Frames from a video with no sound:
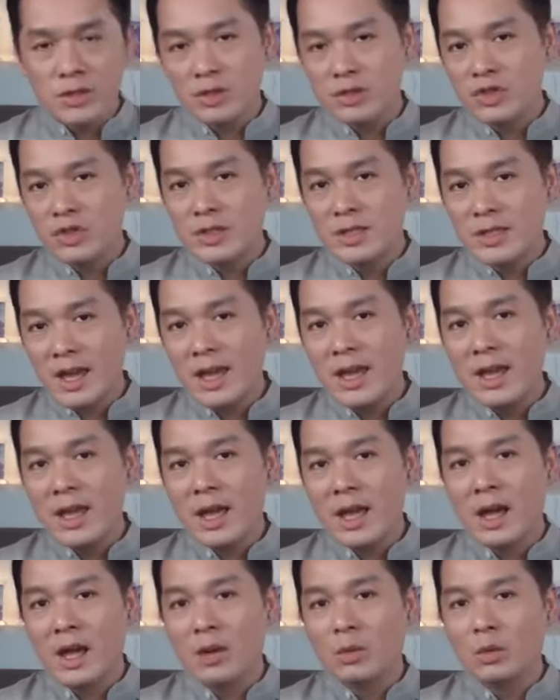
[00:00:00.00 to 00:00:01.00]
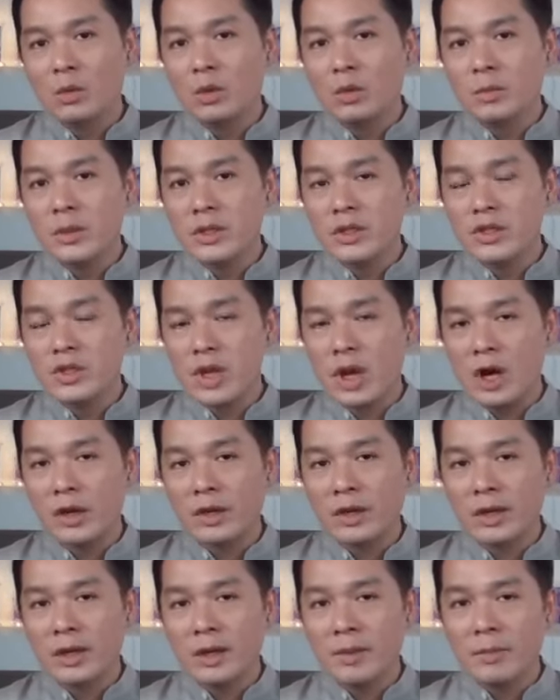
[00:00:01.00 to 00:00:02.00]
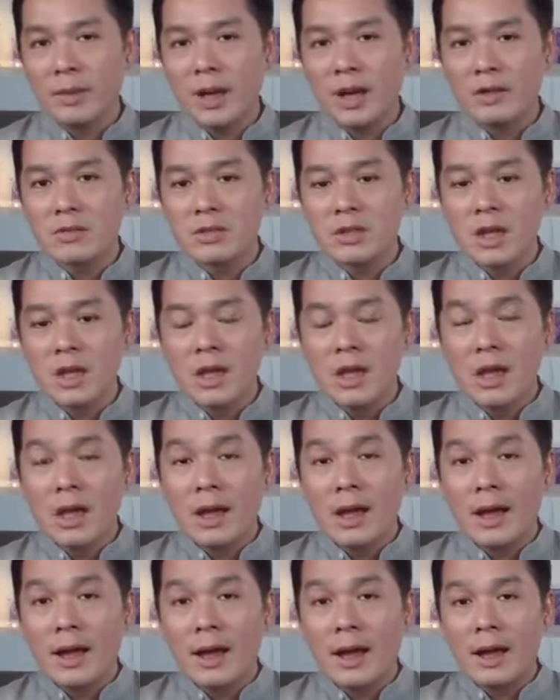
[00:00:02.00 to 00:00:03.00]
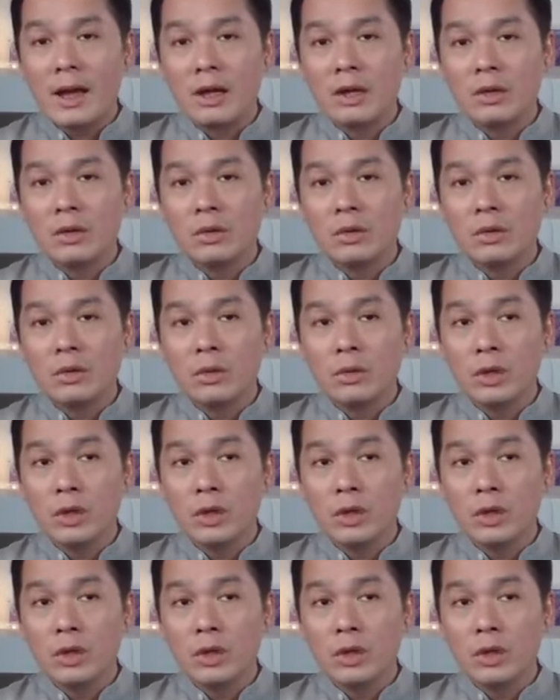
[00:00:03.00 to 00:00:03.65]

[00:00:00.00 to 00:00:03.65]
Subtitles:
So today I will be talking about how,